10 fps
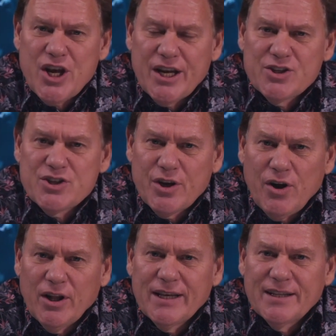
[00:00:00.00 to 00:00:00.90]
changed at
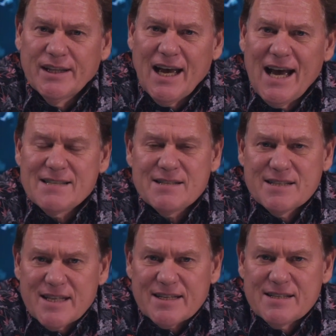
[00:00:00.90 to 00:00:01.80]
all in the last
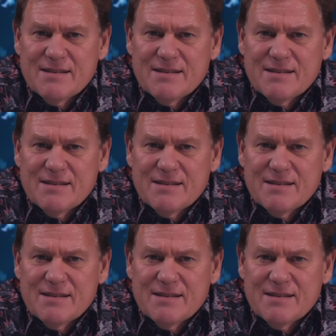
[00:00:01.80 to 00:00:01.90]
6